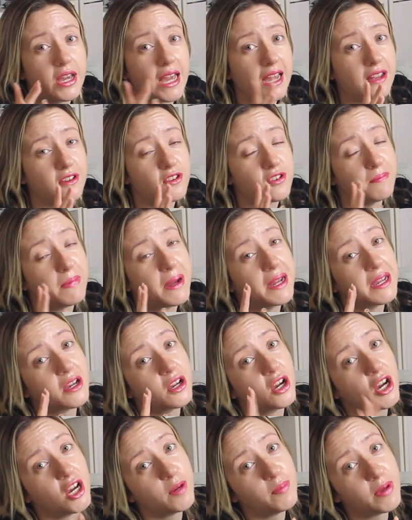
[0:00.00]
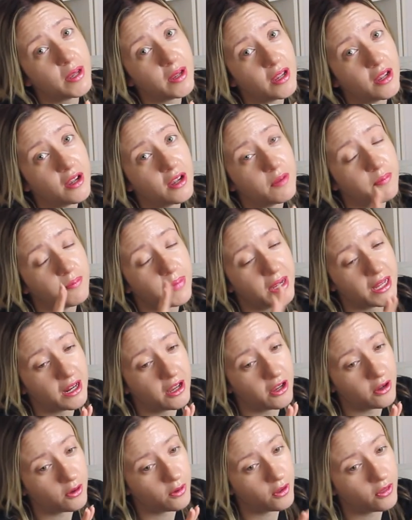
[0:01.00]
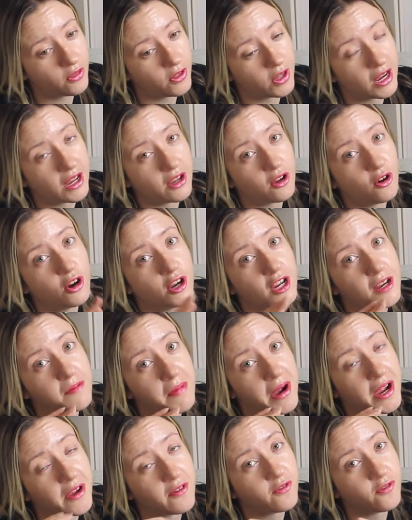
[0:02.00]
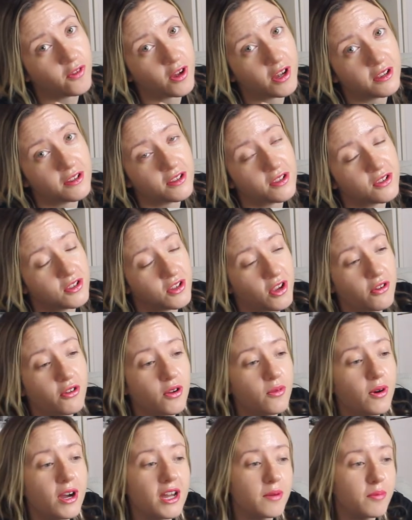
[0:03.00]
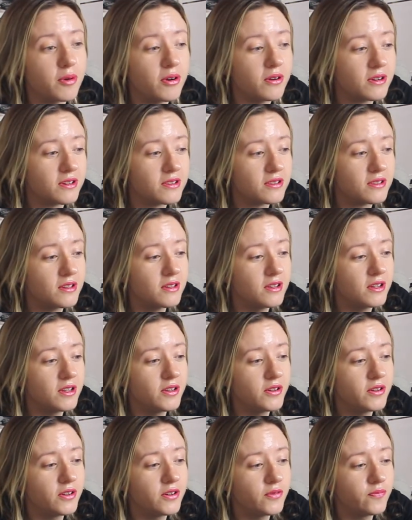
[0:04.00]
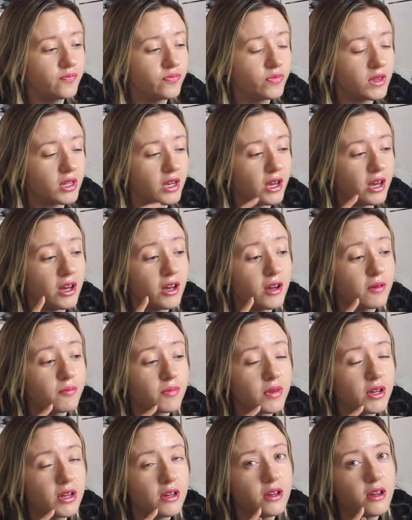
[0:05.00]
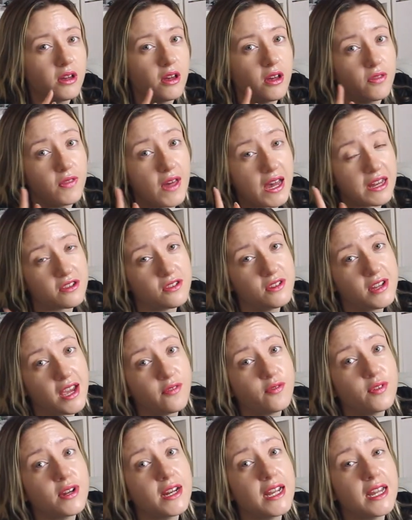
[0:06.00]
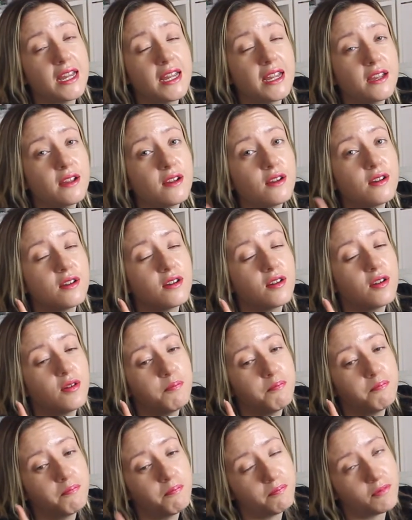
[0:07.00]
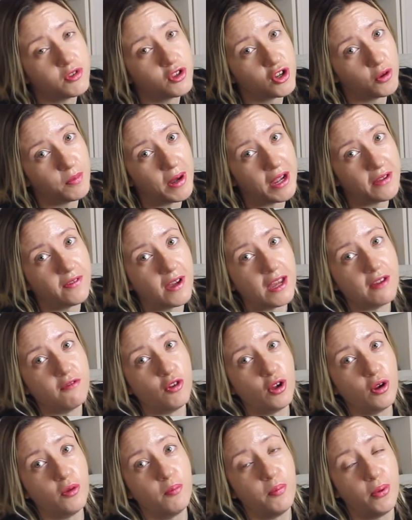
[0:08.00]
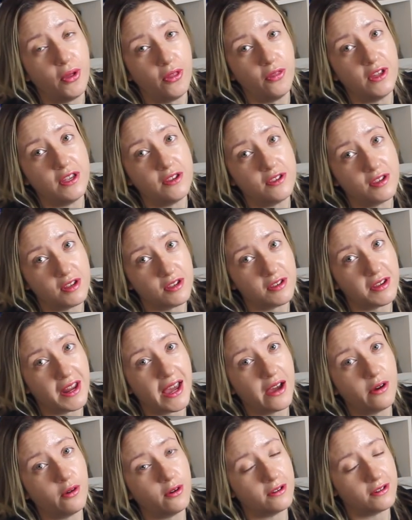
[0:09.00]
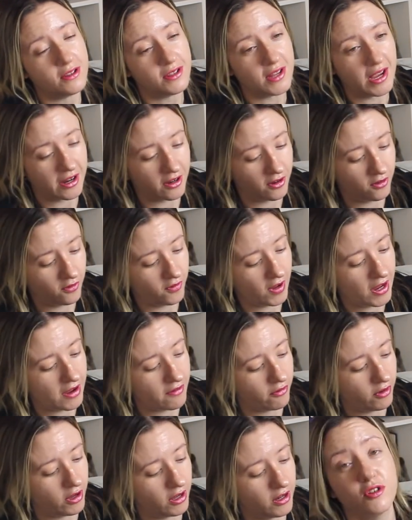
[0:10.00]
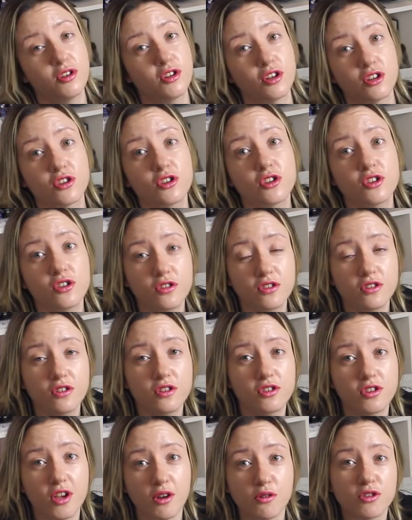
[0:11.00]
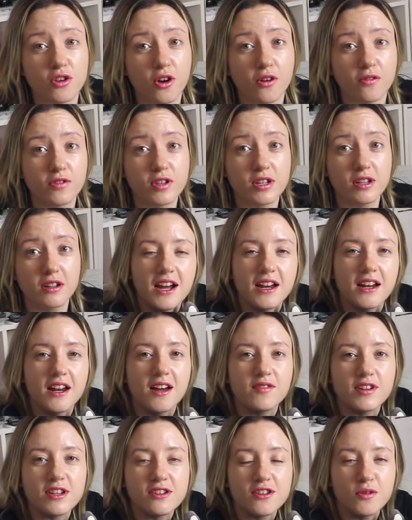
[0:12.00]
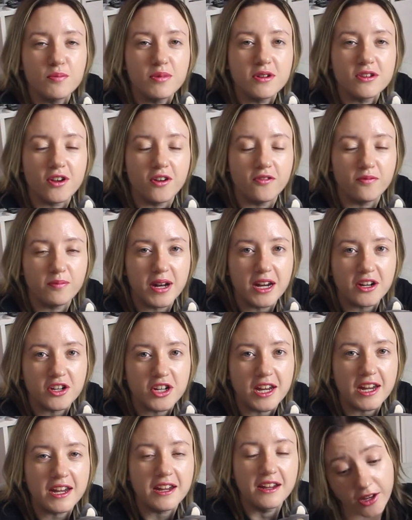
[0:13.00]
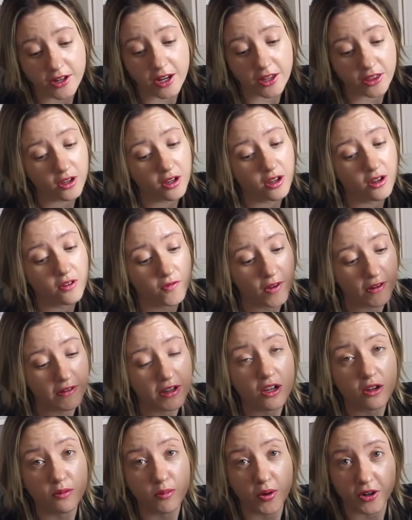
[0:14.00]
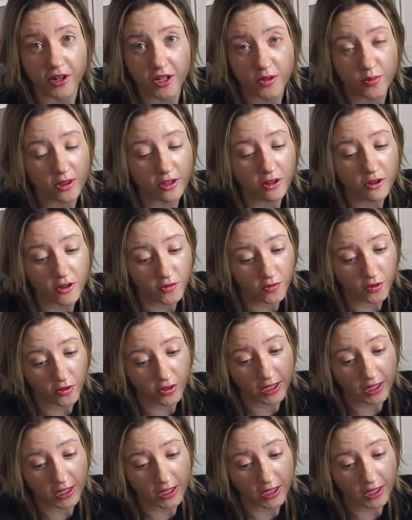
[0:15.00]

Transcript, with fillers: Okay, so my Kirby pillow that I got in my first So Kawaii box, um, that's definitely still my favourite, but this is now second favourite. Just so soft. I love a super soft plushie. Another very good box with useful